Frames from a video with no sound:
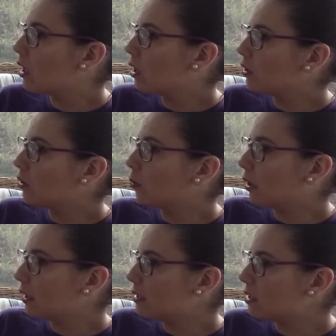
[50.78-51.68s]
The
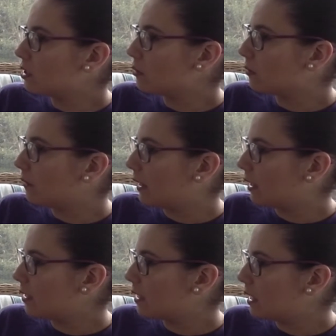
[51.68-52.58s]
Warty sisters were
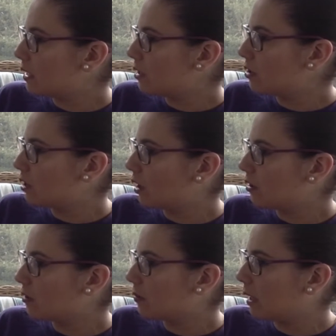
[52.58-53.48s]
very excited and
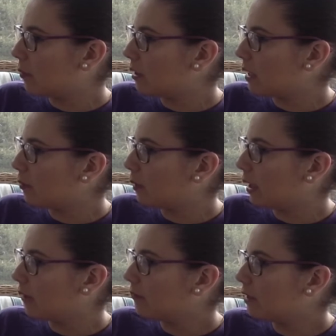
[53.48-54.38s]
started to plan what they would
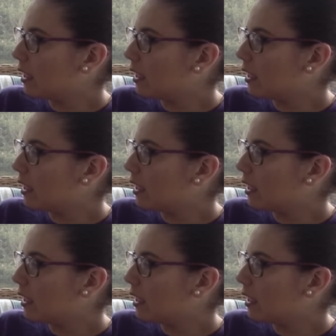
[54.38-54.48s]
wear.